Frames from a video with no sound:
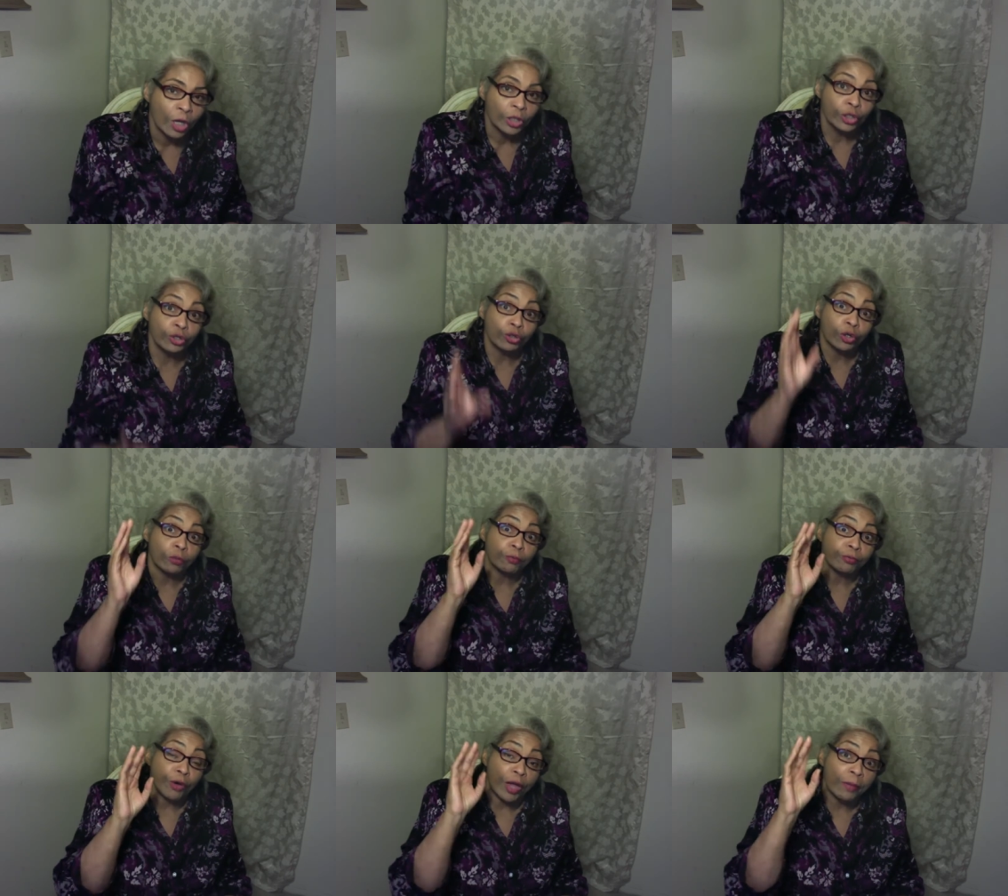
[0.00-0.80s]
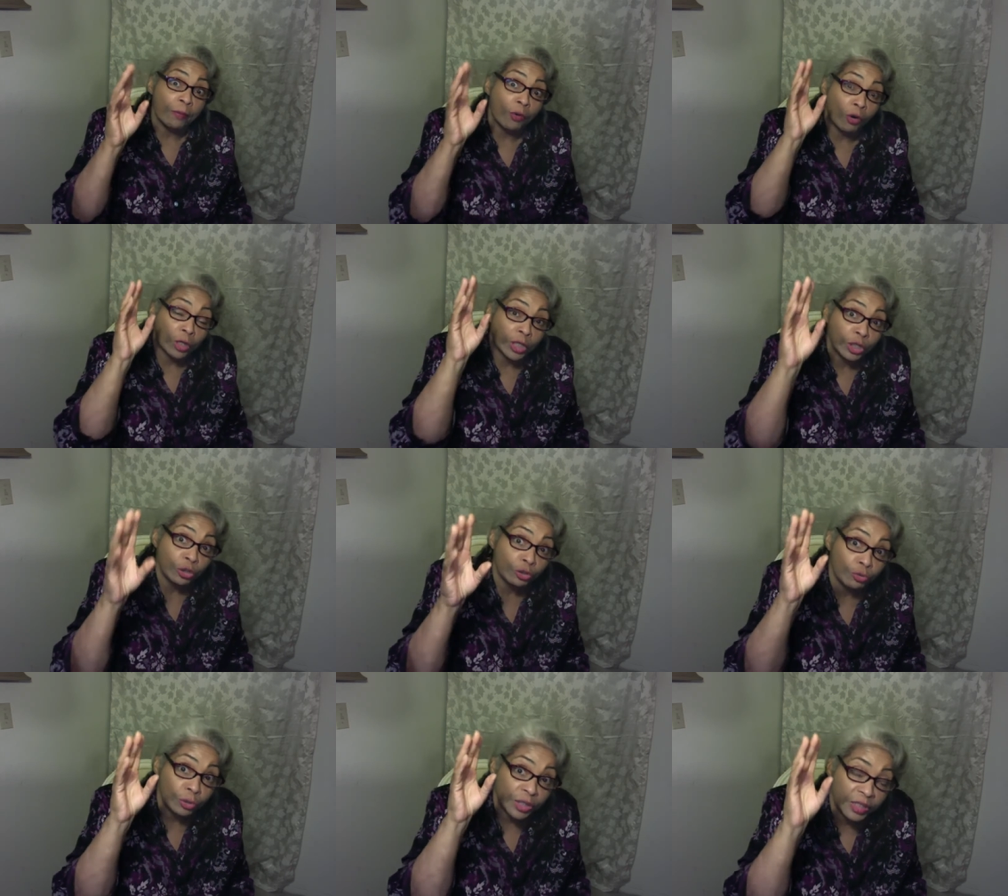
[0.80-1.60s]
You can pray morning,
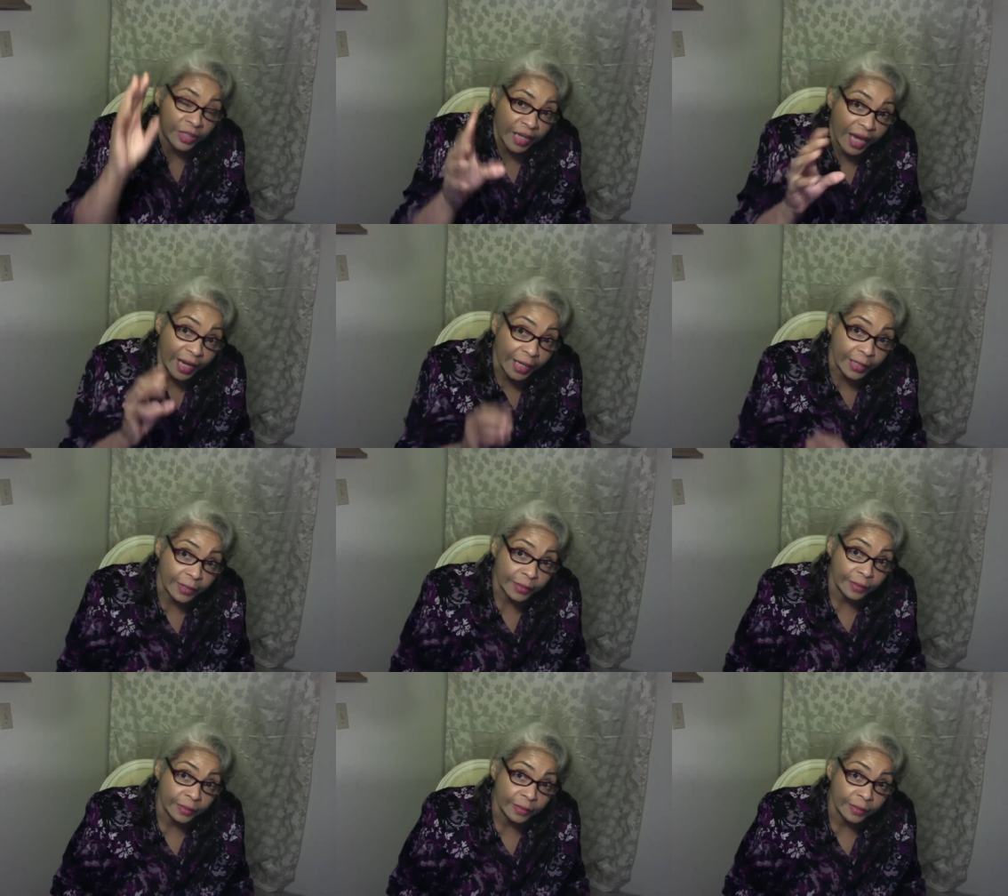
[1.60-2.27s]
noon, and night.